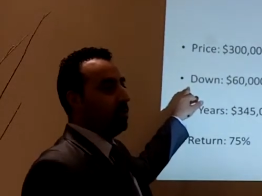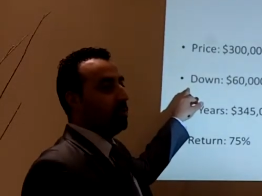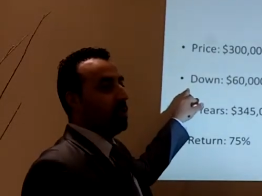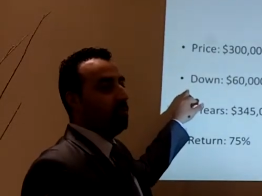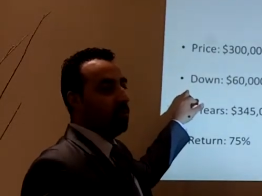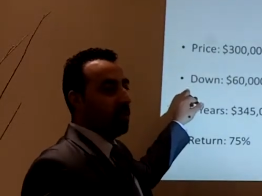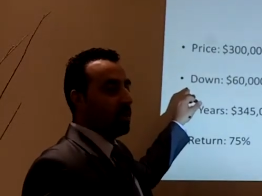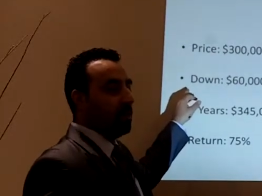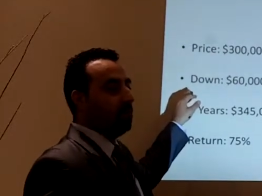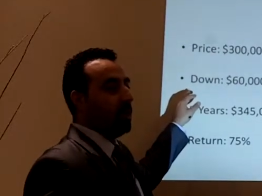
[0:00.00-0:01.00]
well some
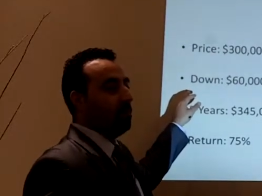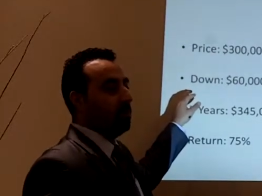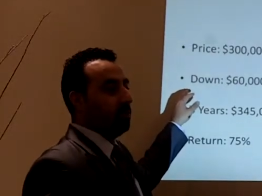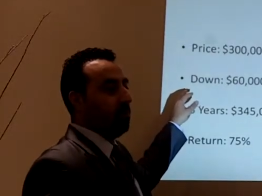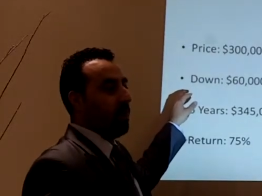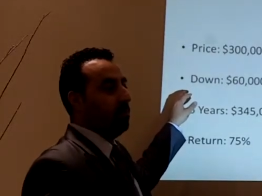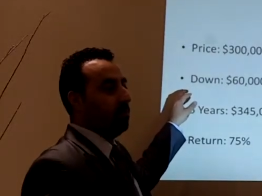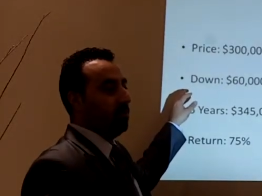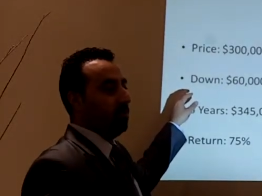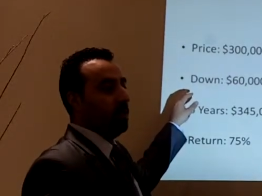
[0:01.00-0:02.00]
people come down with
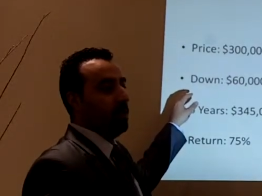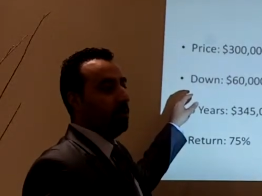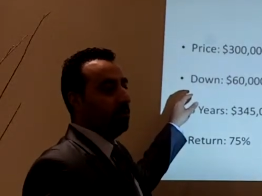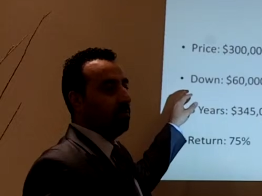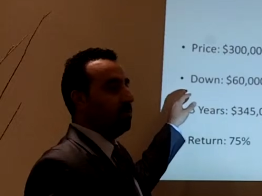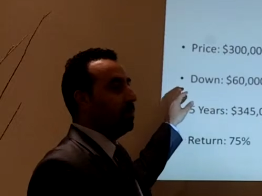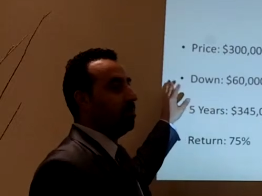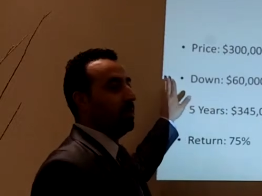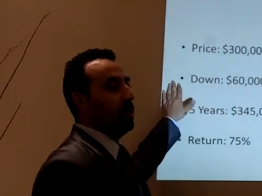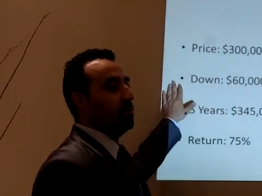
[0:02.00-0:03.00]
5 or 10 or
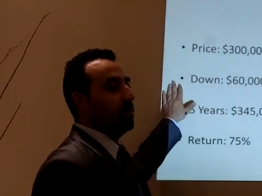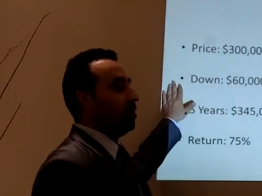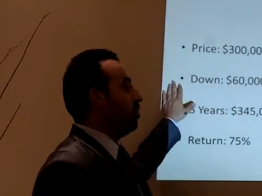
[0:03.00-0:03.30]
15 but let's